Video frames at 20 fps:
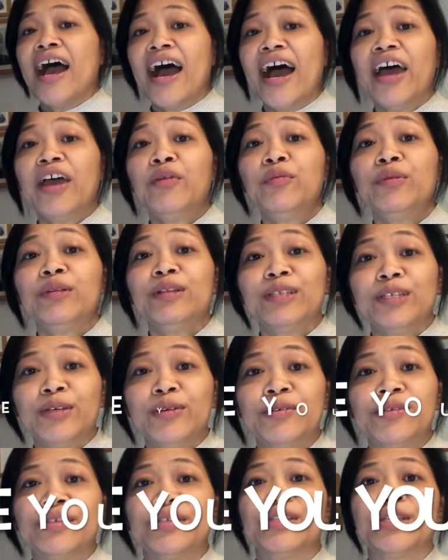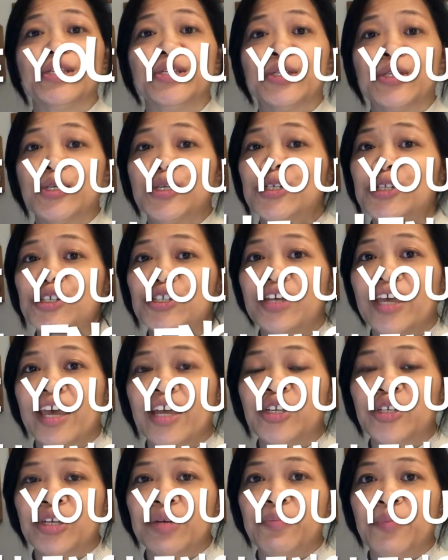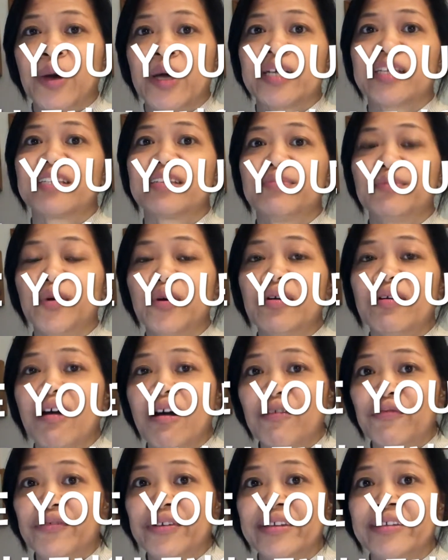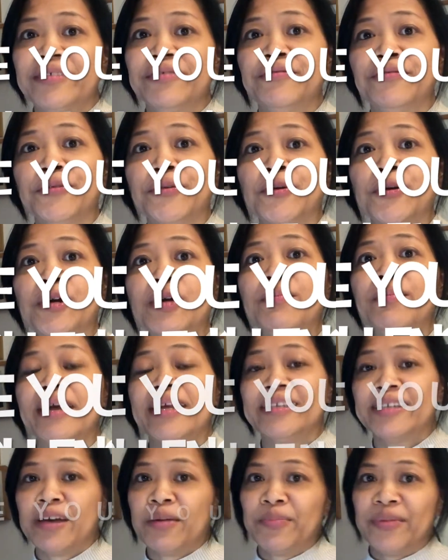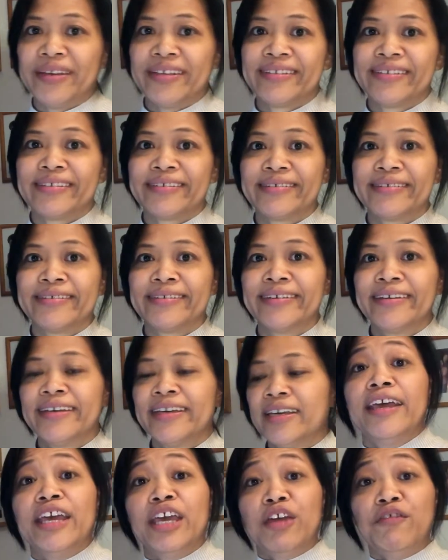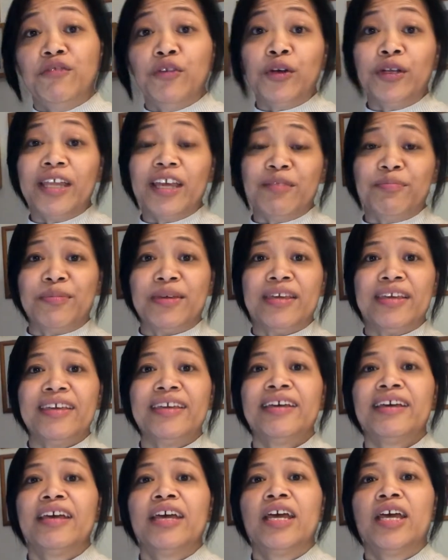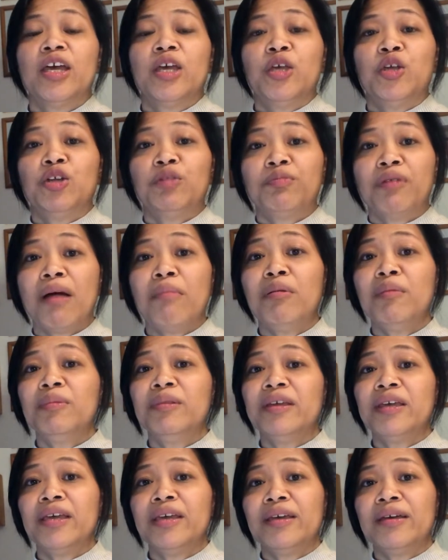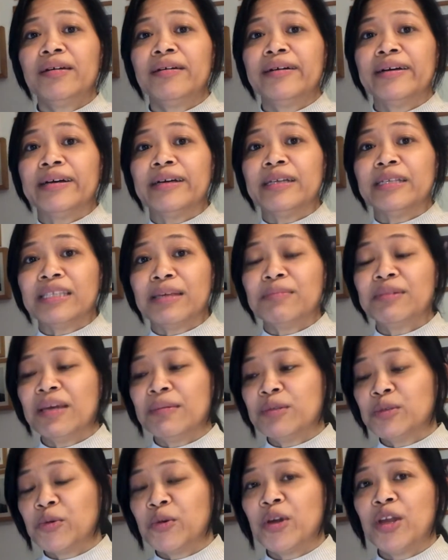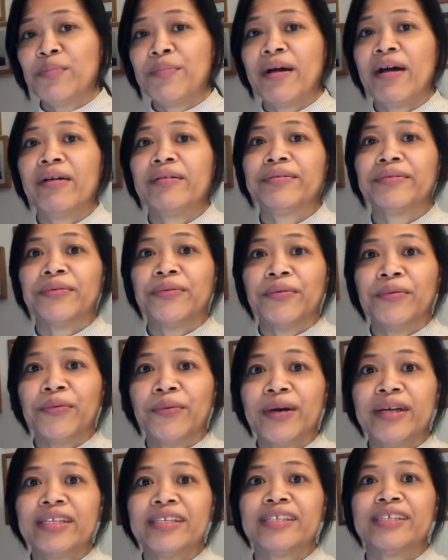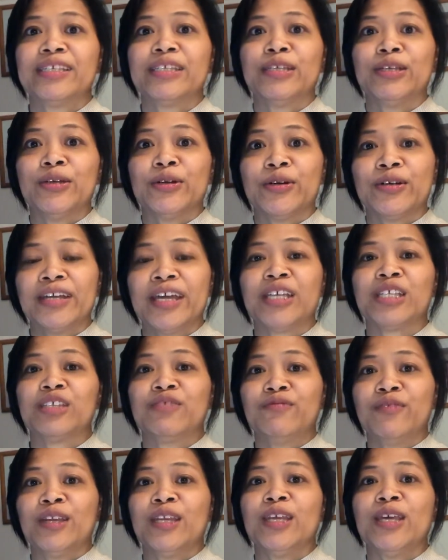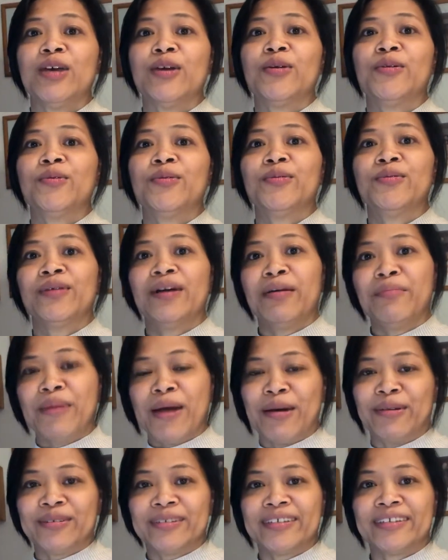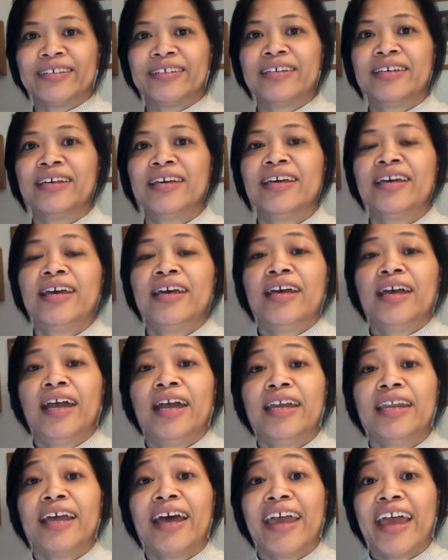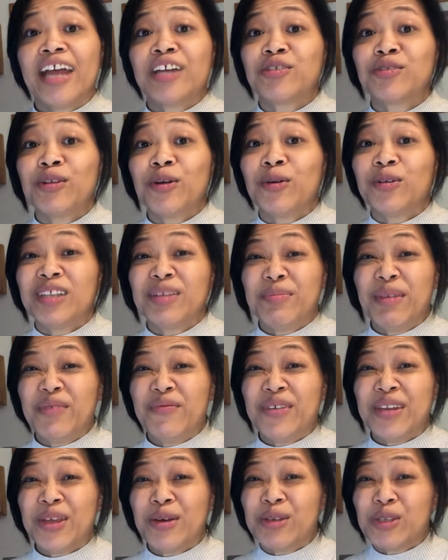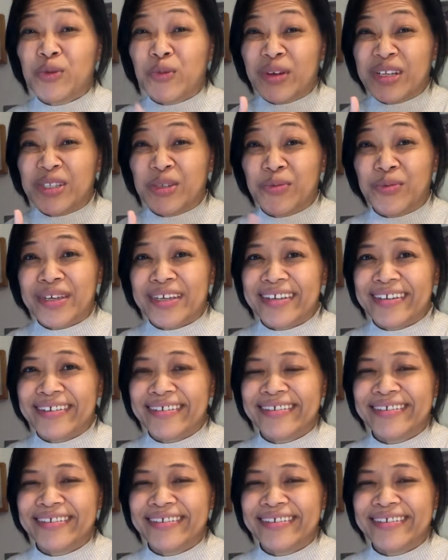I will use the search engine box more often for my topics. If you're like me, you'll probably sometimes worry about what's your next video about. And I actually only make videos once a week.